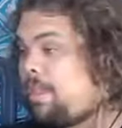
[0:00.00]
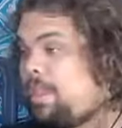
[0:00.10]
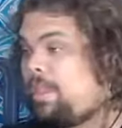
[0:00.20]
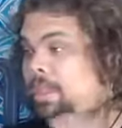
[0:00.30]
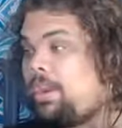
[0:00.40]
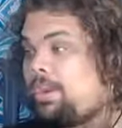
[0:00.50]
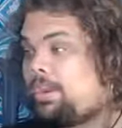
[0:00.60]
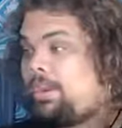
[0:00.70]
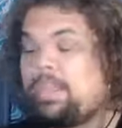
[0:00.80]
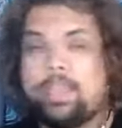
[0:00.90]

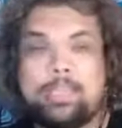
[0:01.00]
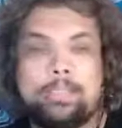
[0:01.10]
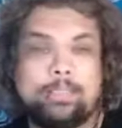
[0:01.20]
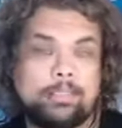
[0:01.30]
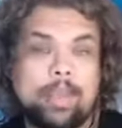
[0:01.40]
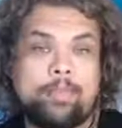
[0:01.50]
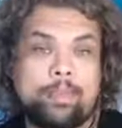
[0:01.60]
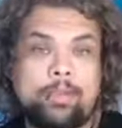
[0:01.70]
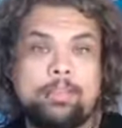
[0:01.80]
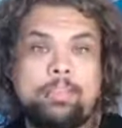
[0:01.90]
Here, it's the
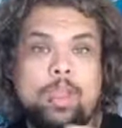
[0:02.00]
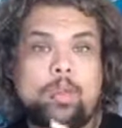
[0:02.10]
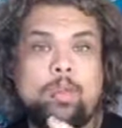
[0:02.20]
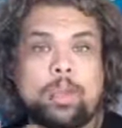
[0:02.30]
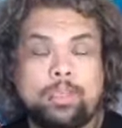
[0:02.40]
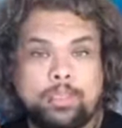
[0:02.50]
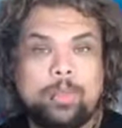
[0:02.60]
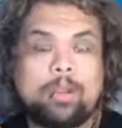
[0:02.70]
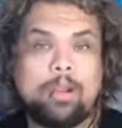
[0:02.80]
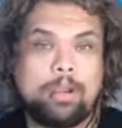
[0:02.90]
7th, so we're going to do our
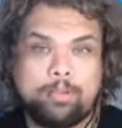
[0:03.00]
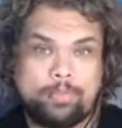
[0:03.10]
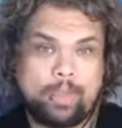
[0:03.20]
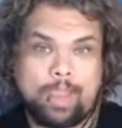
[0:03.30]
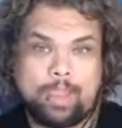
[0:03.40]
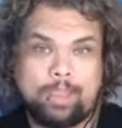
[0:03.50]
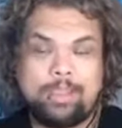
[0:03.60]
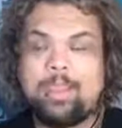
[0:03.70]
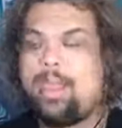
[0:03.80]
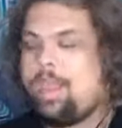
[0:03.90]
card of the day,
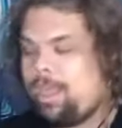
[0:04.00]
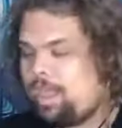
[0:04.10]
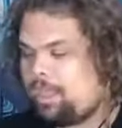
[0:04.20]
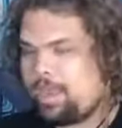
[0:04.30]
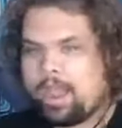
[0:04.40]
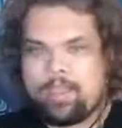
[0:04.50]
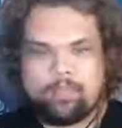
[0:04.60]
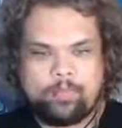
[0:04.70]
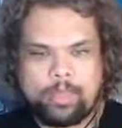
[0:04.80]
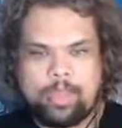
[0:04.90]
and
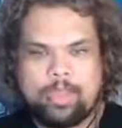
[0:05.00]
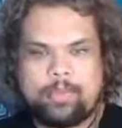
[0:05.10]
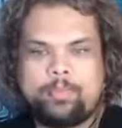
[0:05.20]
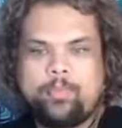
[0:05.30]
I've been